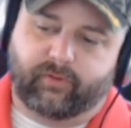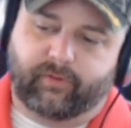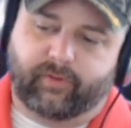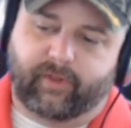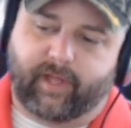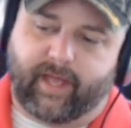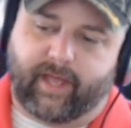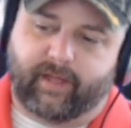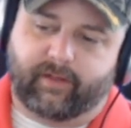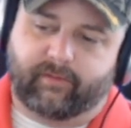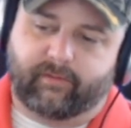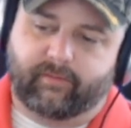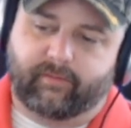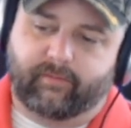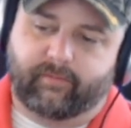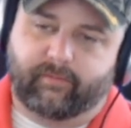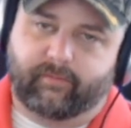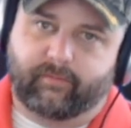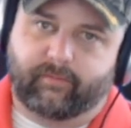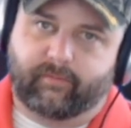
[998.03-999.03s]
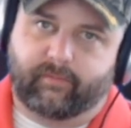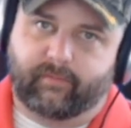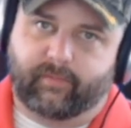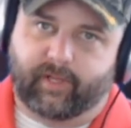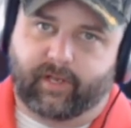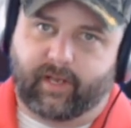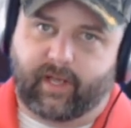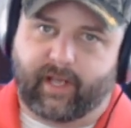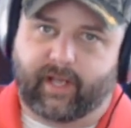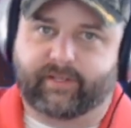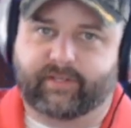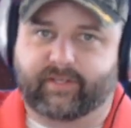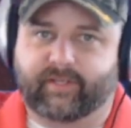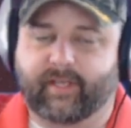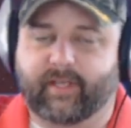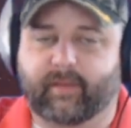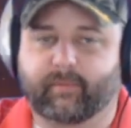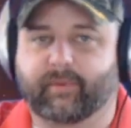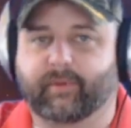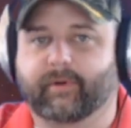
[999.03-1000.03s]
that the Knights
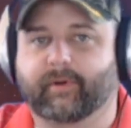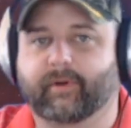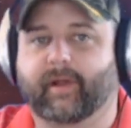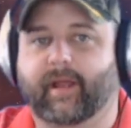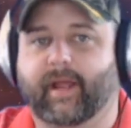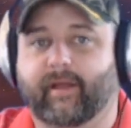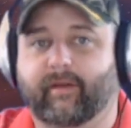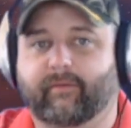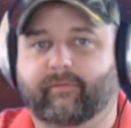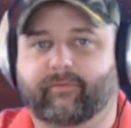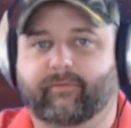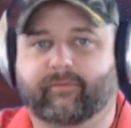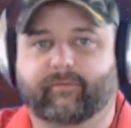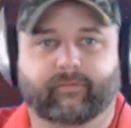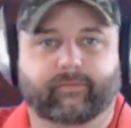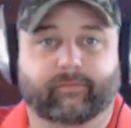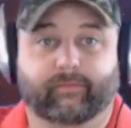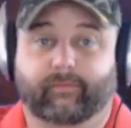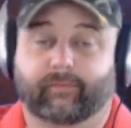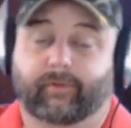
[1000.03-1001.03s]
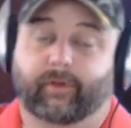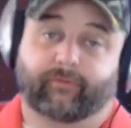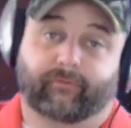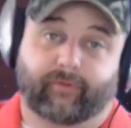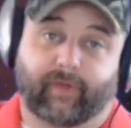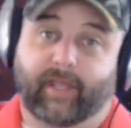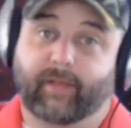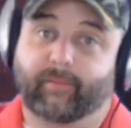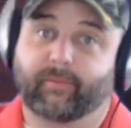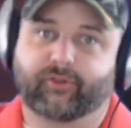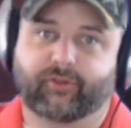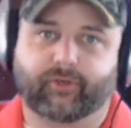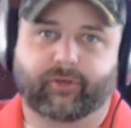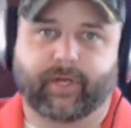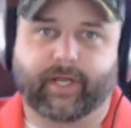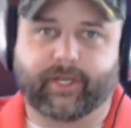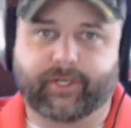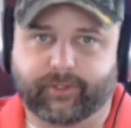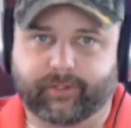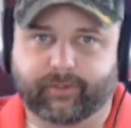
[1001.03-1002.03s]
Templar have a famous
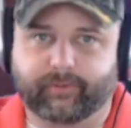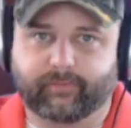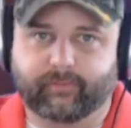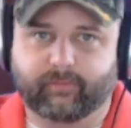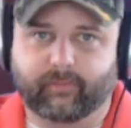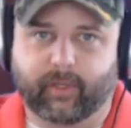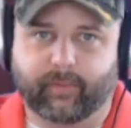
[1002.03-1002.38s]
treasure.